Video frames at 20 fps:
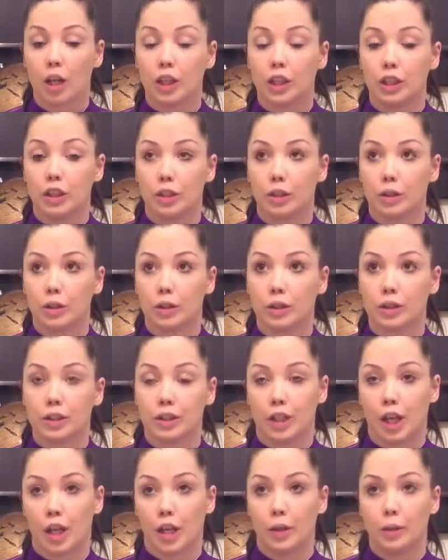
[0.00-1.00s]

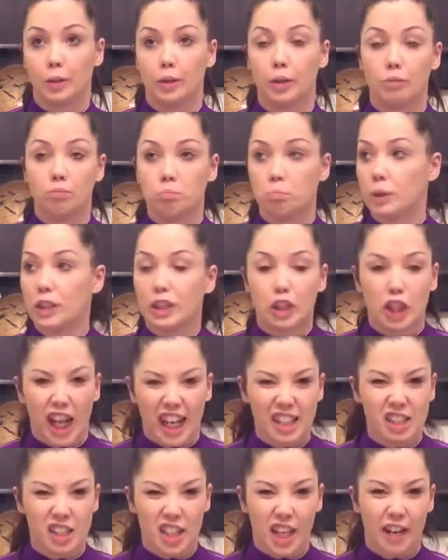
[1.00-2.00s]
We'd
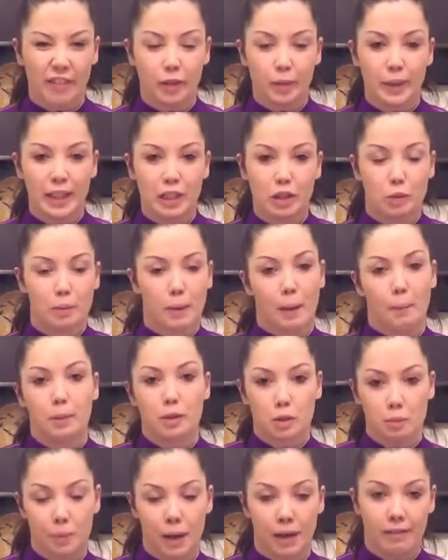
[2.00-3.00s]
change it every week, so we might
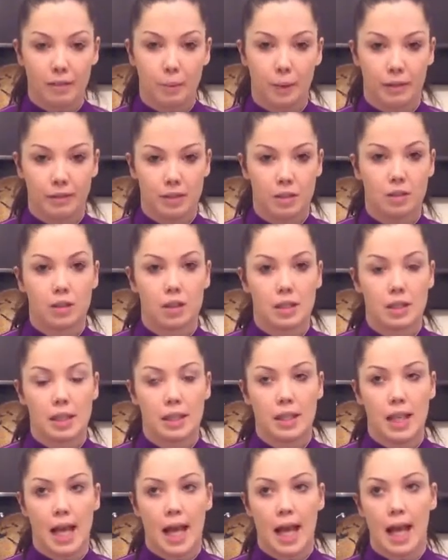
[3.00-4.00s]
put some peri-peri sauce
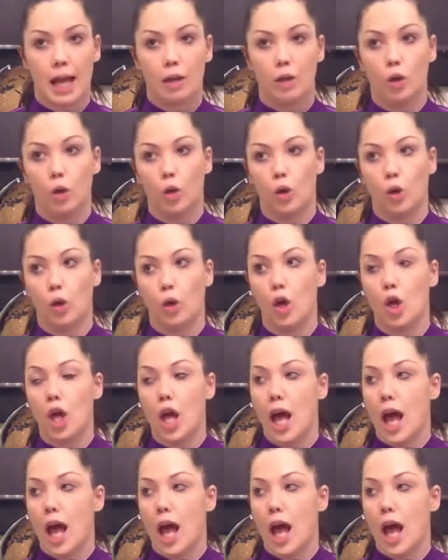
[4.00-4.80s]
in there, or